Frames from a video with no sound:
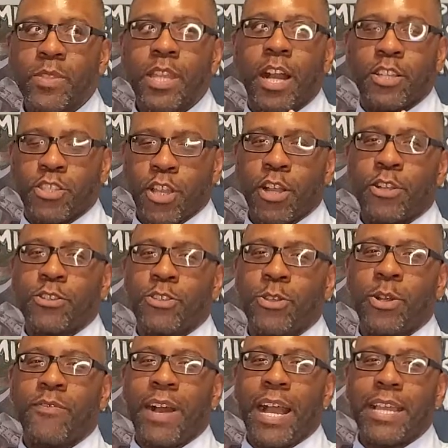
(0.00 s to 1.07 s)
a chunk or 2
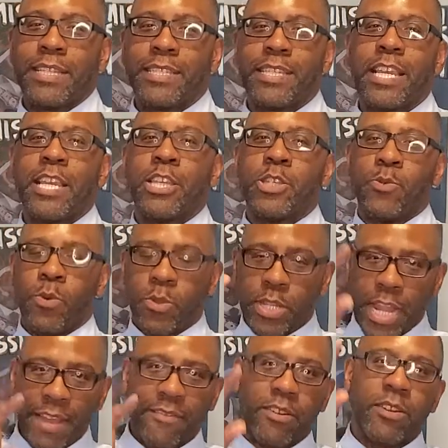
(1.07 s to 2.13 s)
of ice, you will
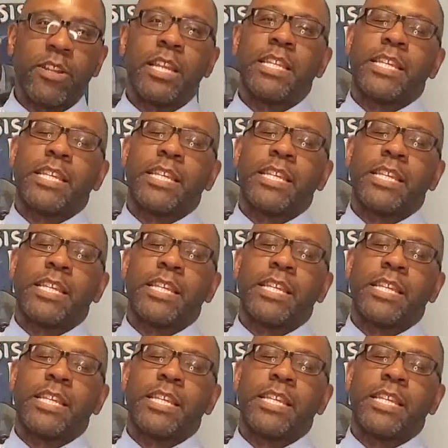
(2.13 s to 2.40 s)
never